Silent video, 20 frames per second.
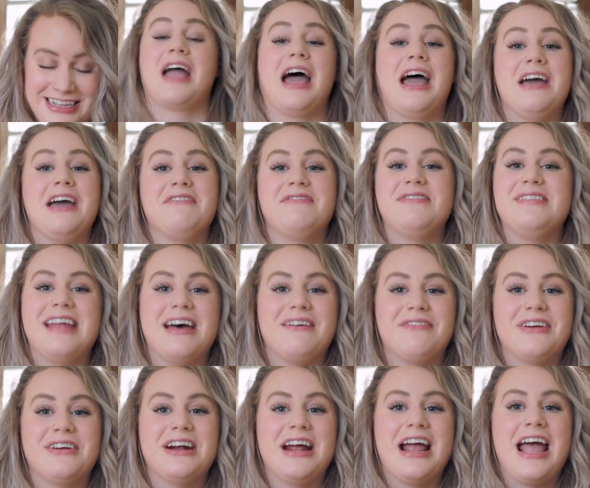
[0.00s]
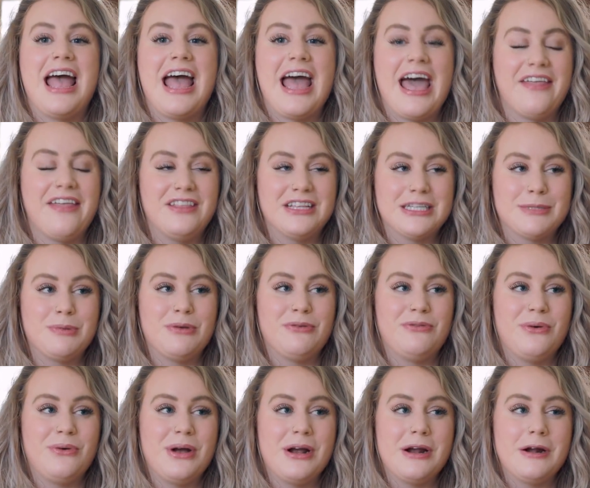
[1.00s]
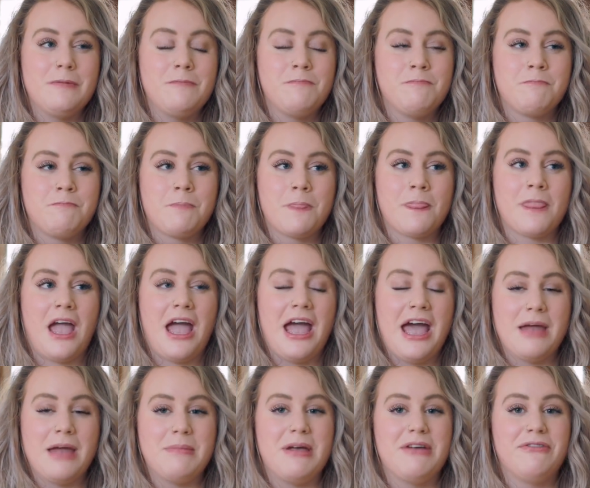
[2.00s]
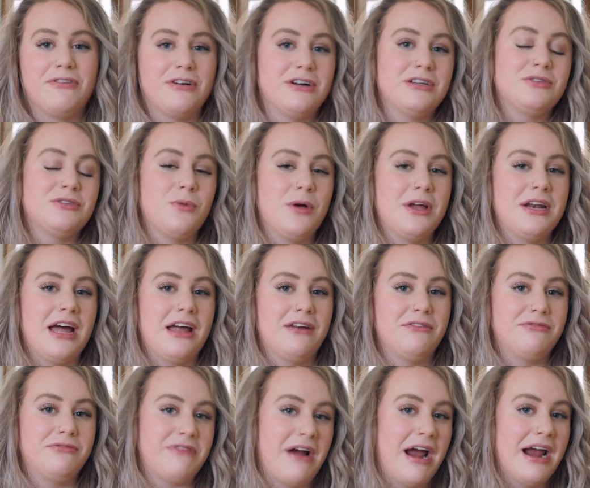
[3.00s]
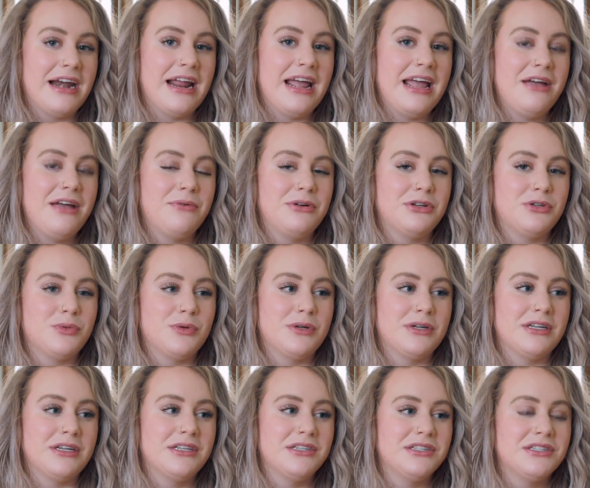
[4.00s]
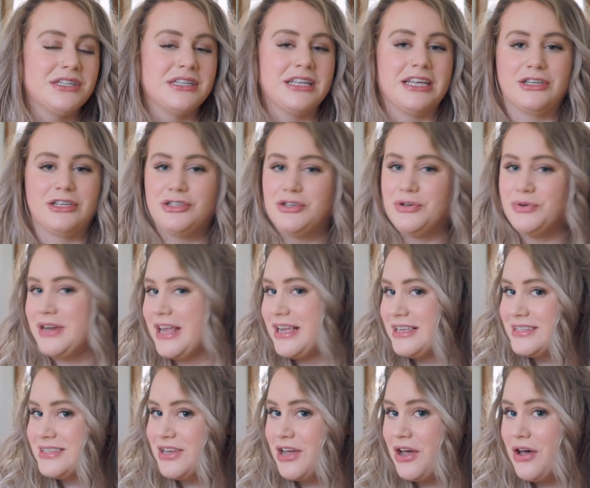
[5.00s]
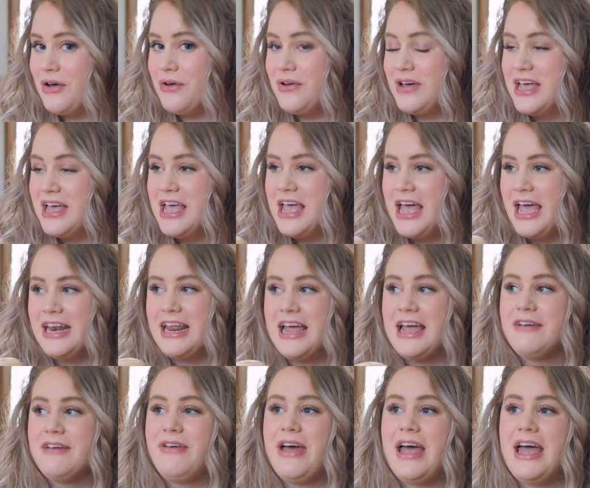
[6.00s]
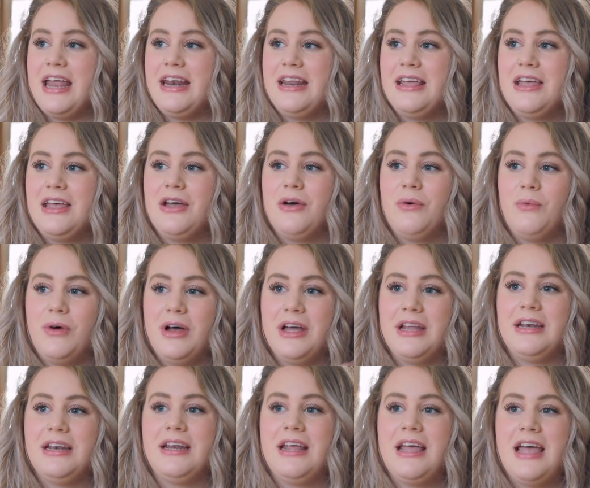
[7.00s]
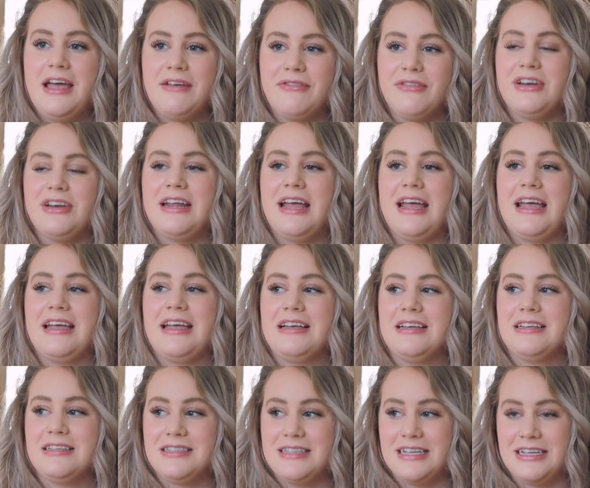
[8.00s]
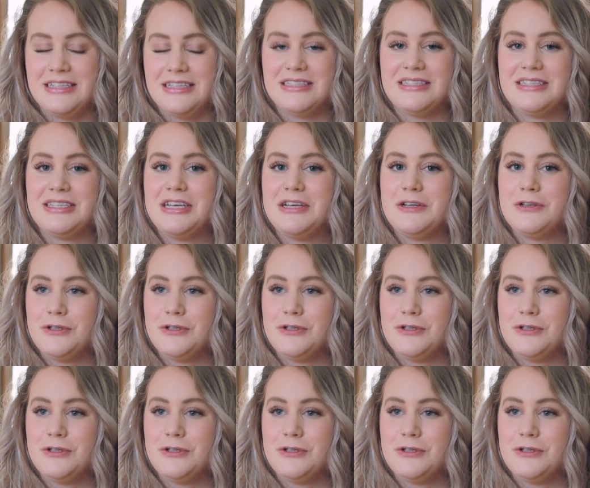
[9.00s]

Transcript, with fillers: I have never had this before. I had my first one on Friday, which was like 2 days ago, and I have had one every day since.